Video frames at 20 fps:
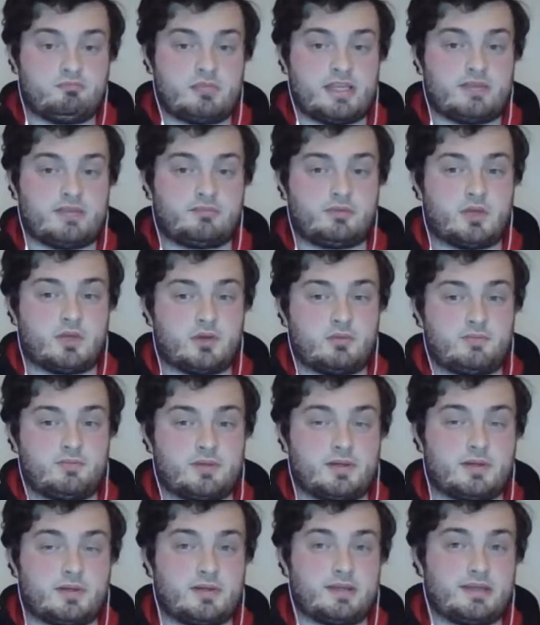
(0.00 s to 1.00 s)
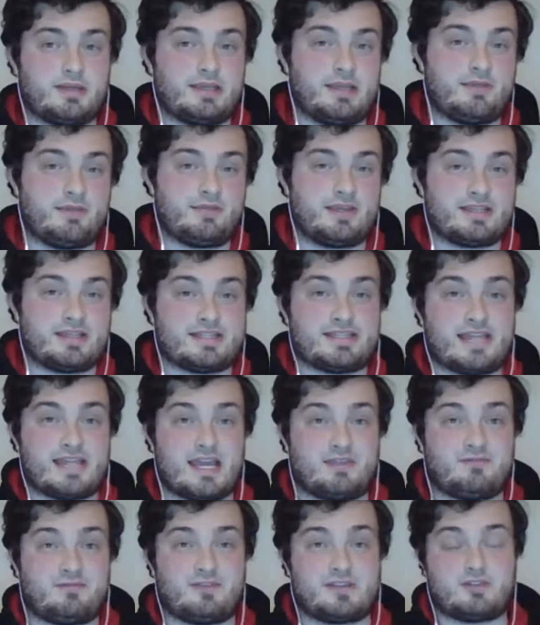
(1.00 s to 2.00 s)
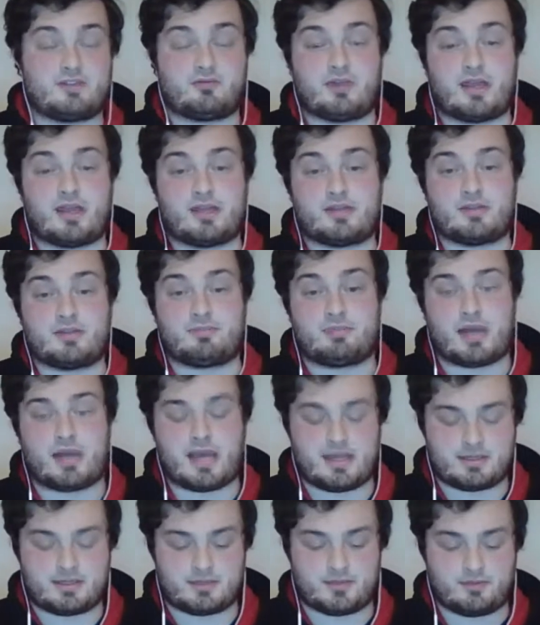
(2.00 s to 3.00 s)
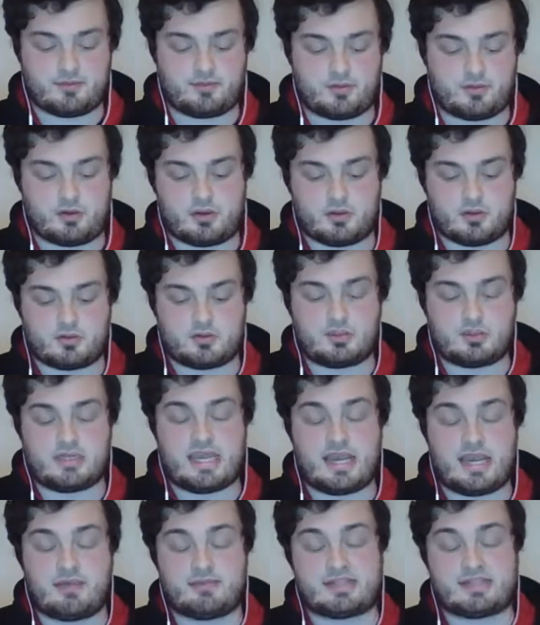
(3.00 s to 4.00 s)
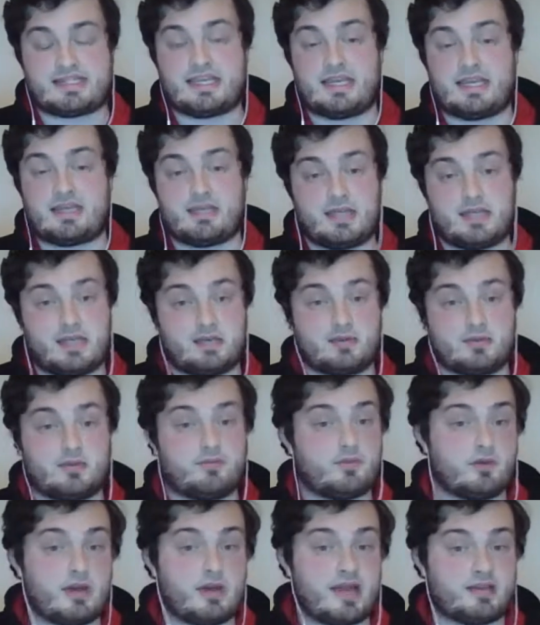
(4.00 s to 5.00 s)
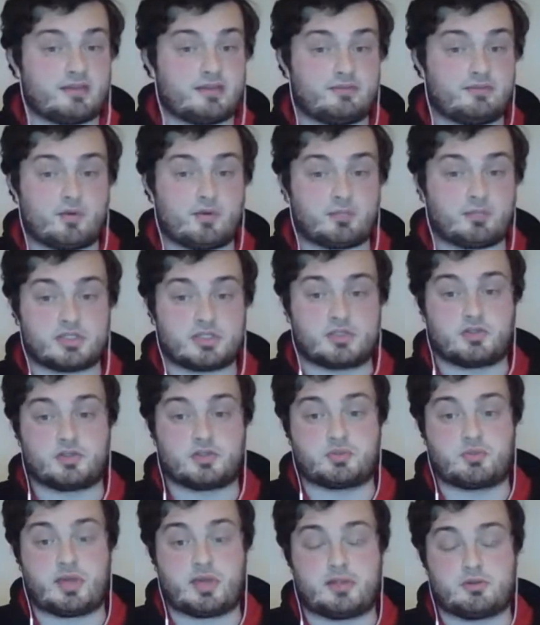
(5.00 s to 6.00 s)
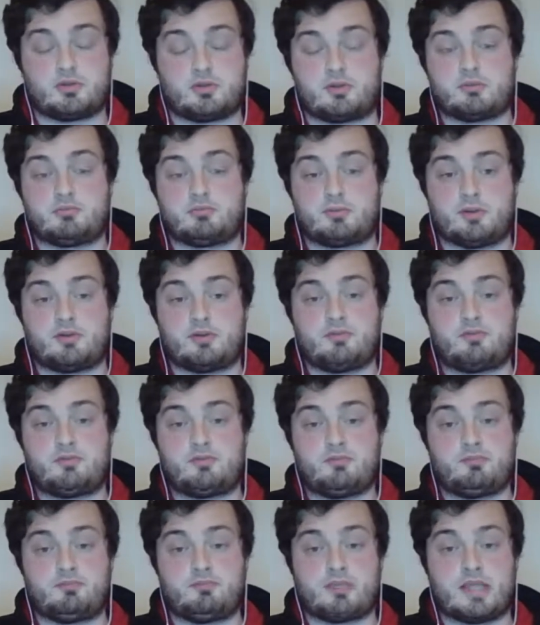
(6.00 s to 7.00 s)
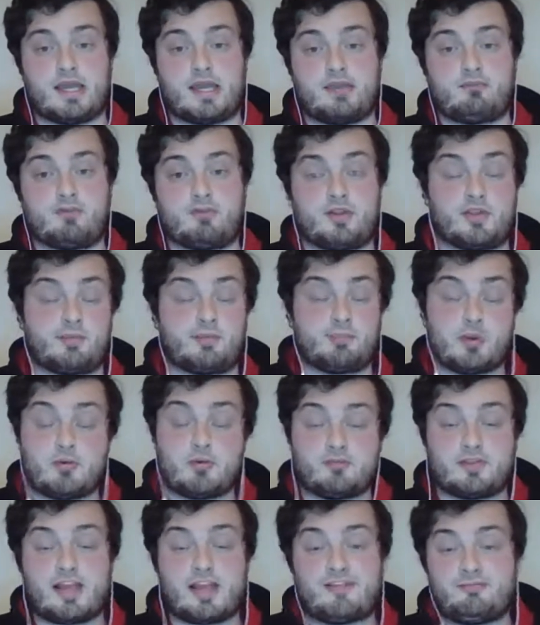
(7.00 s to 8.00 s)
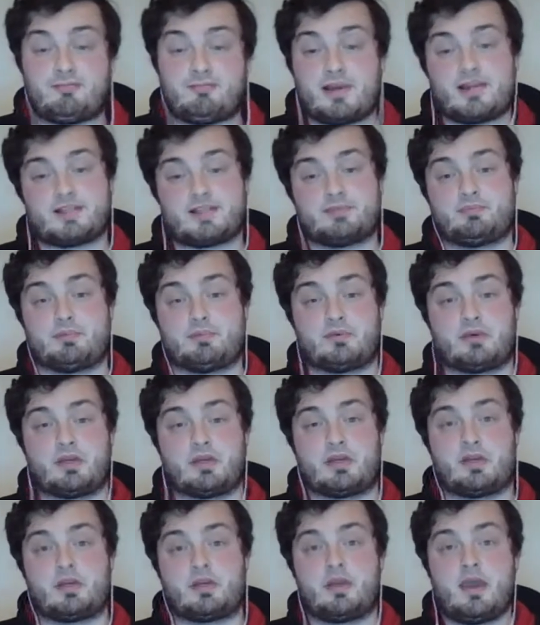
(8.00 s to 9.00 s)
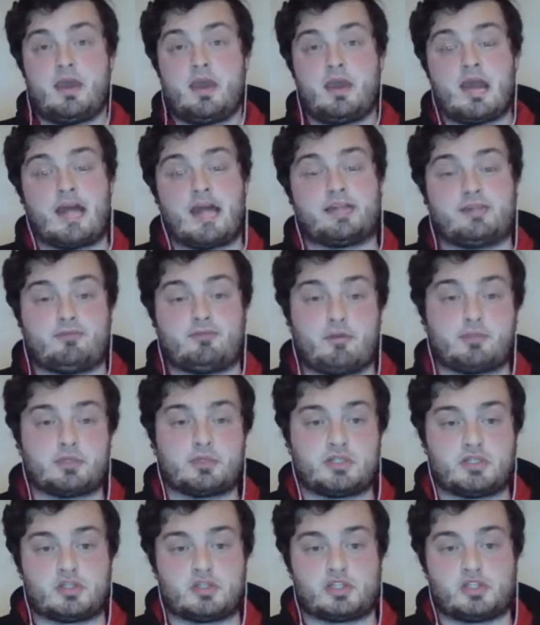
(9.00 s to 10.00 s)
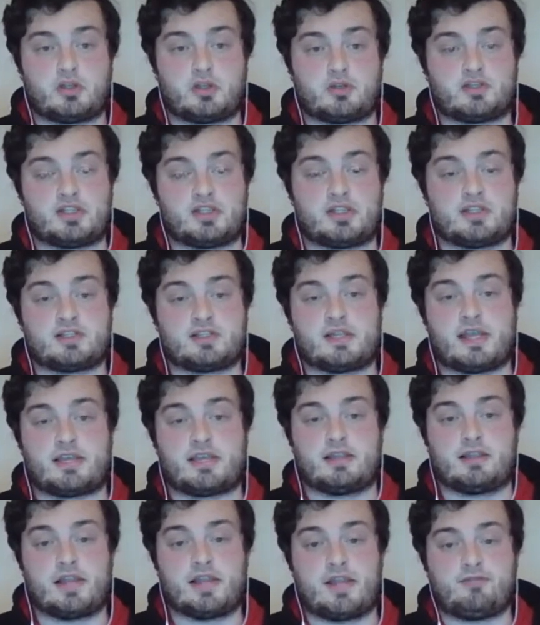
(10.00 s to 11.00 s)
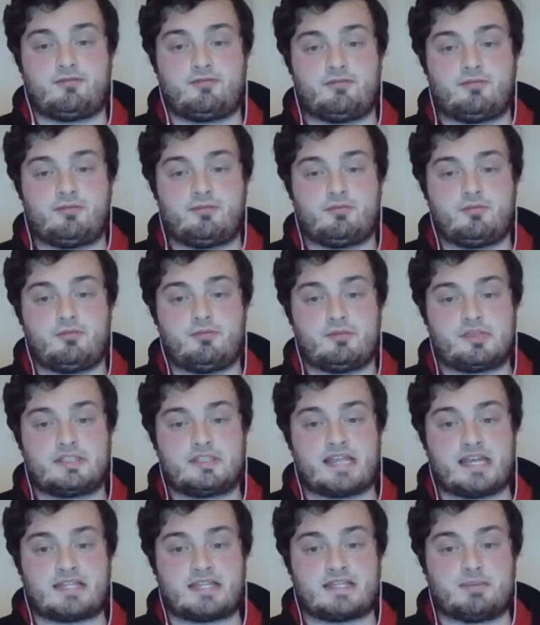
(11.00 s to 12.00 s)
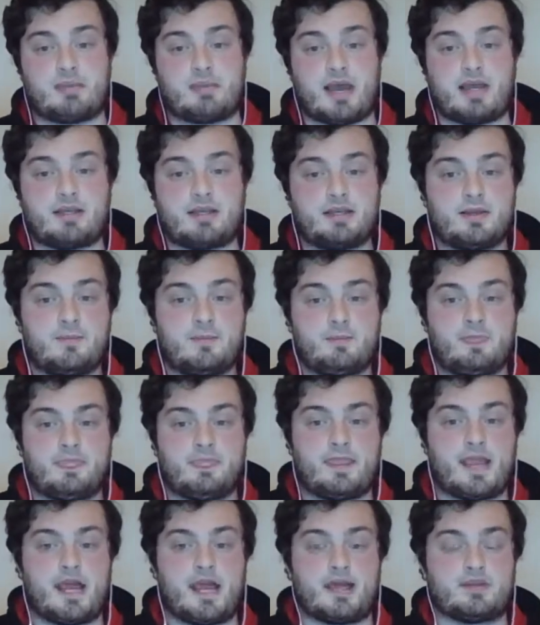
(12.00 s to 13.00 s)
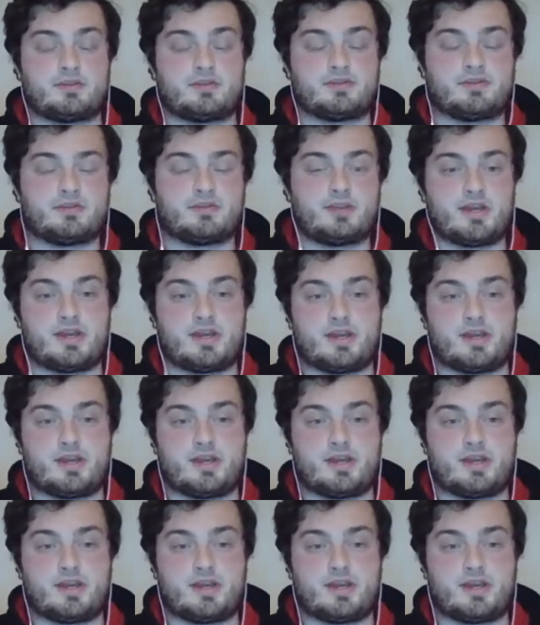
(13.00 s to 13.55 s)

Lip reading: Liam Cooper, if he can stay fit, is great at the back. They've got Kieran Tierney and they've got Andy Robertson as well, who can both play. Well, they're both left backs, but Andy Robertson slots in as like a left centre back, and